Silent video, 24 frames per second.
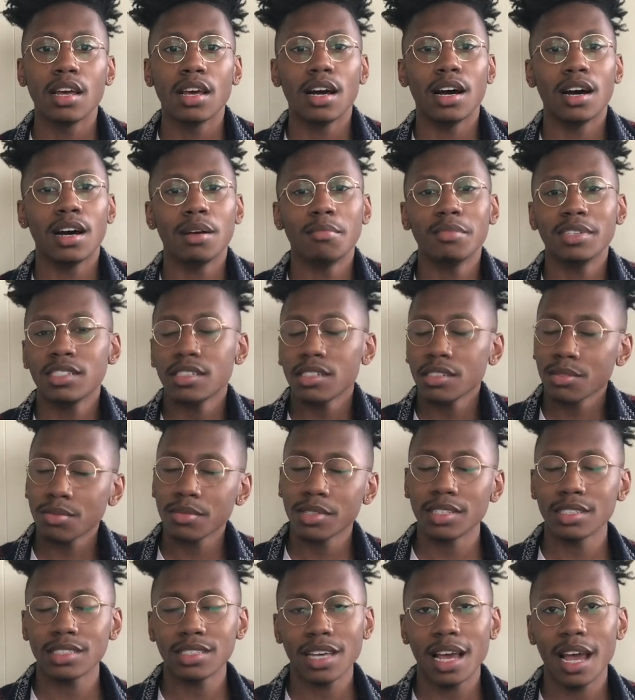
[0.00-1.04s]
Um, it's just
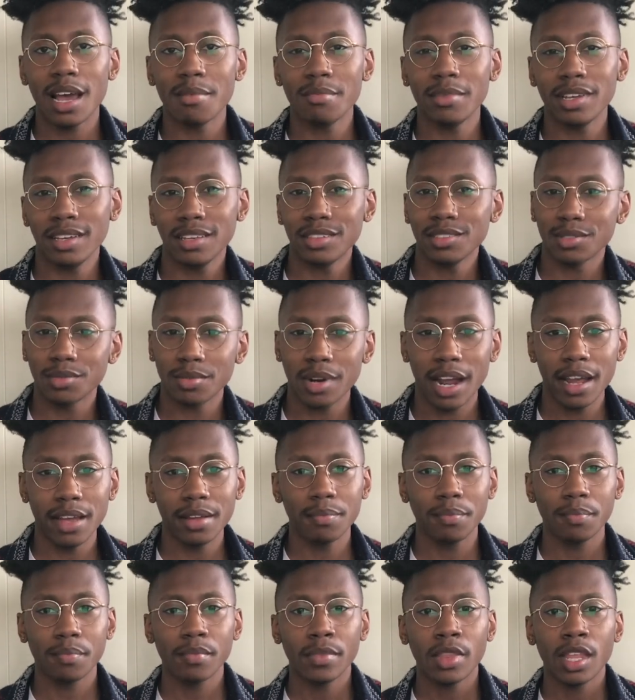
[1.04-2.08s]
when the timing is right.
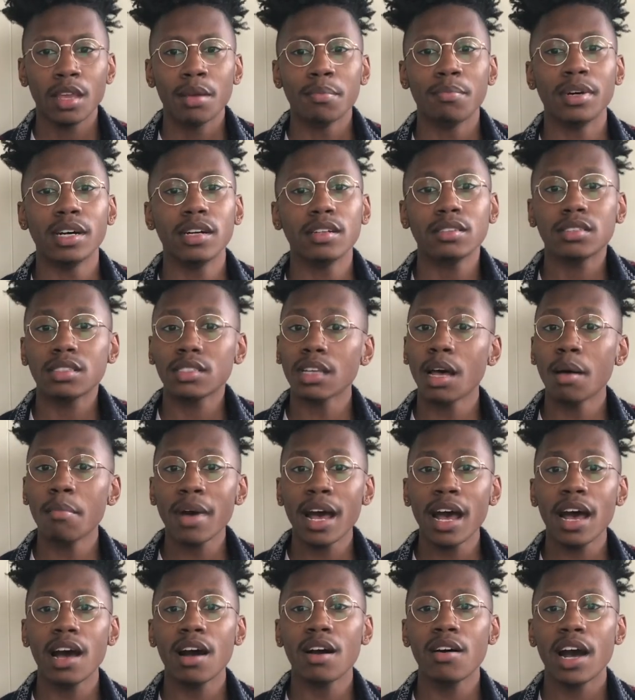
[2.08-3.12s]
But
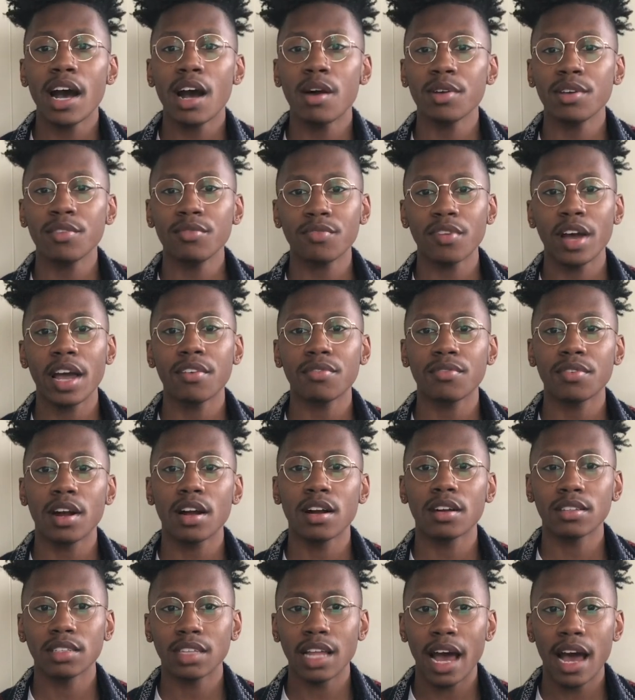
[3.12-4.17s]
somehow, How We Fight for
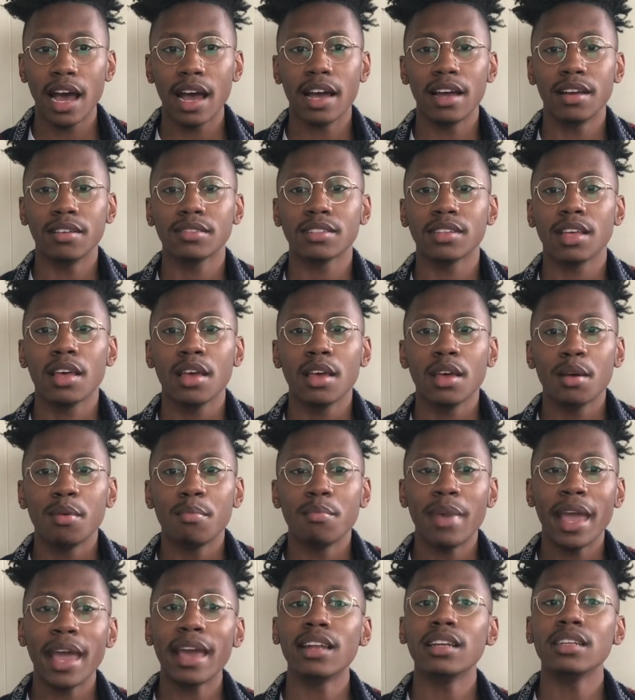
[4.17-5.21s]
Our Lives
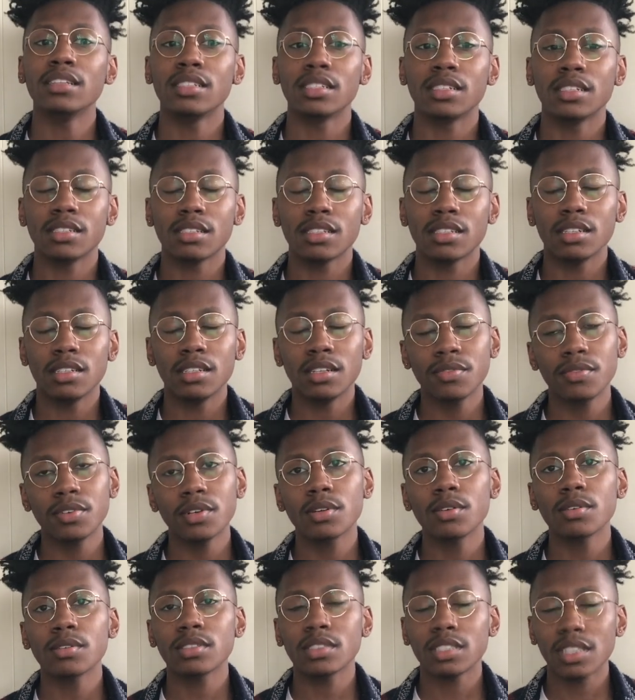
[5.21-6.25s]
manages the
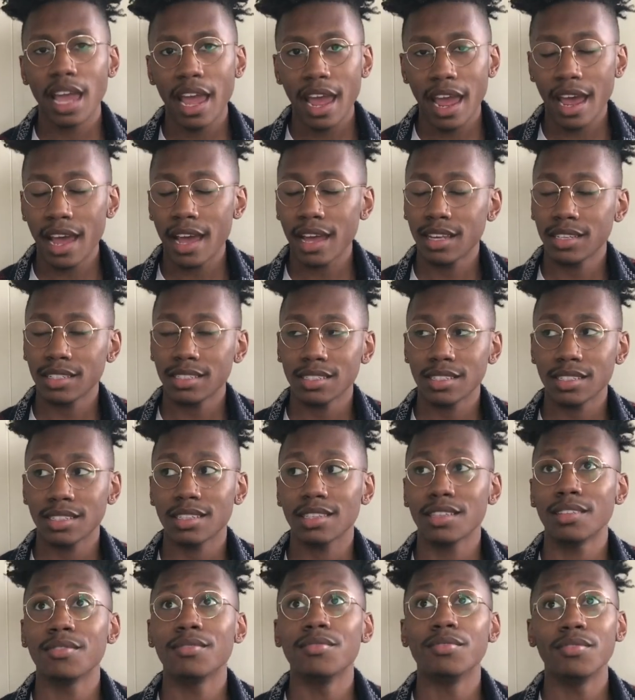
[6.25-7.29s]
difficult task
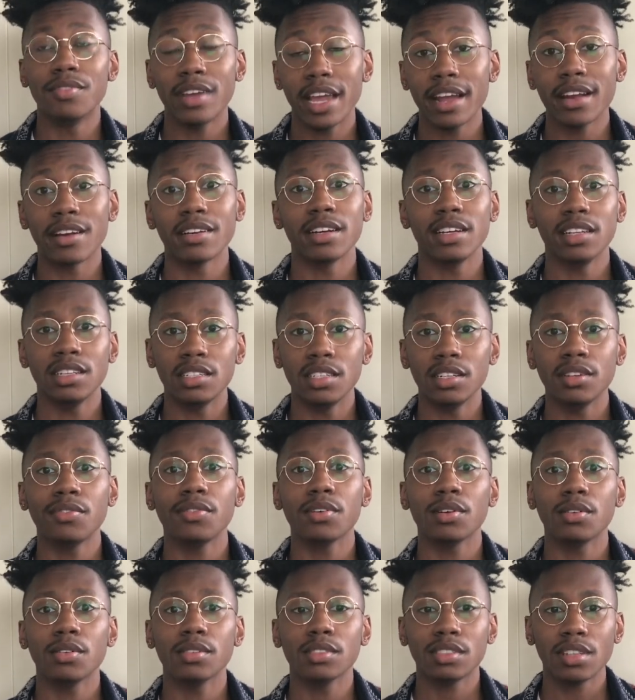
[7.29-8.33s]
the very
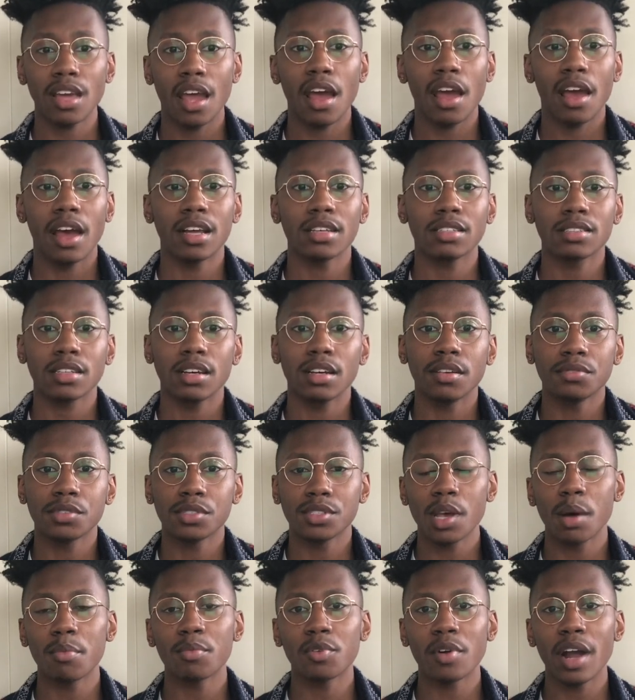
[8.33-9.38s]
difficult task of
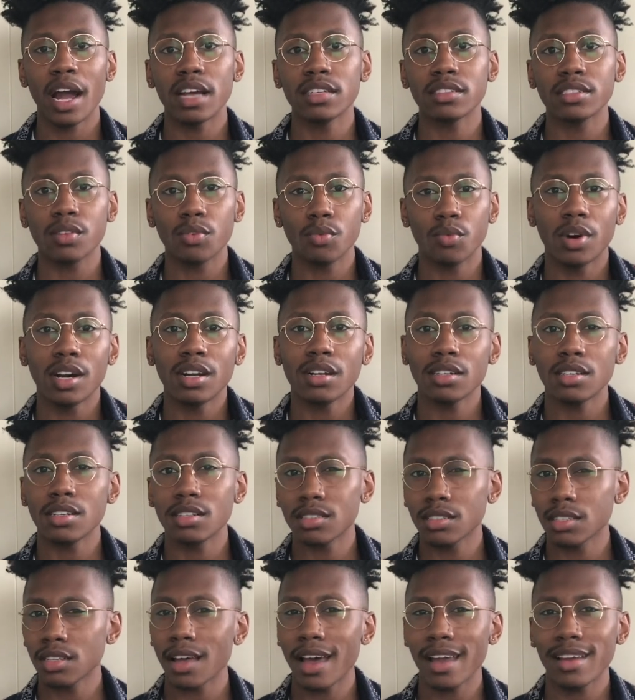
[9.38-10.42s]
summarizing what it
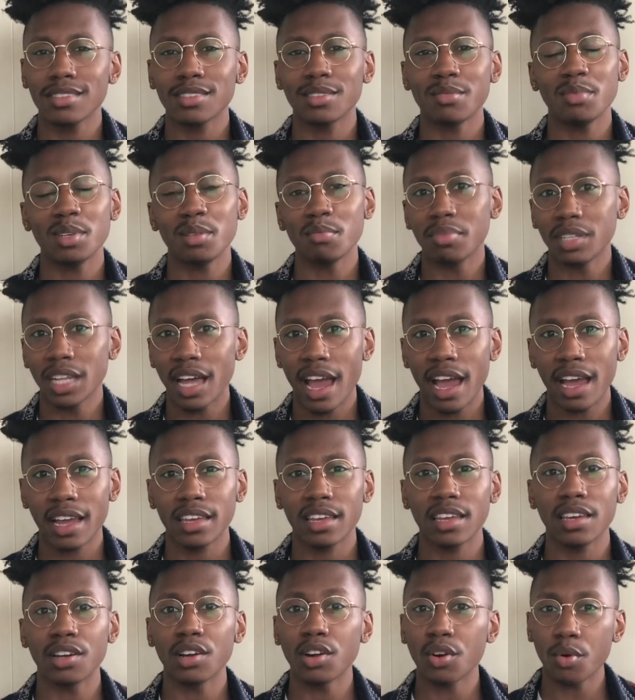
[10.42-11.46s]
is like to be black
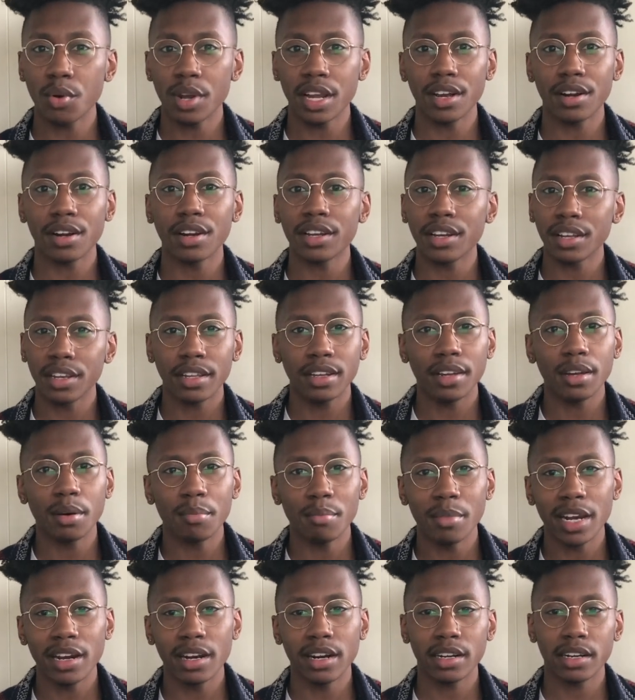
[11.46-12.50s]
and queer in
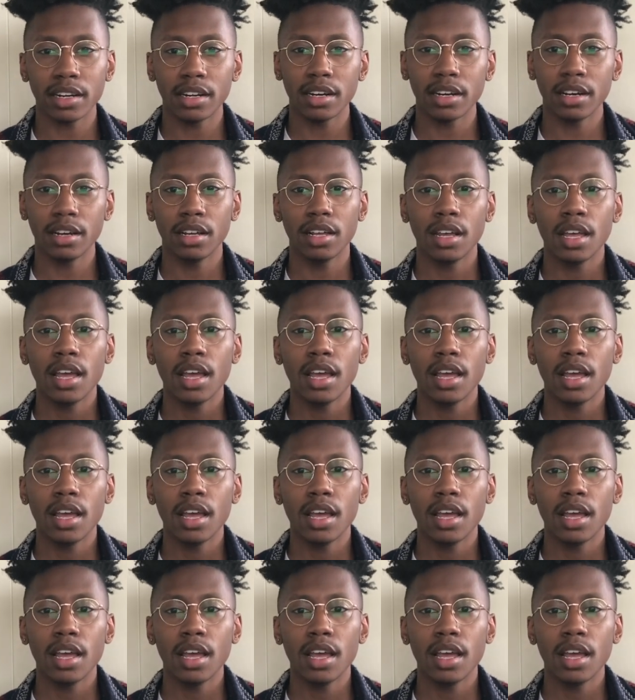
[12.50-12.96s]
America,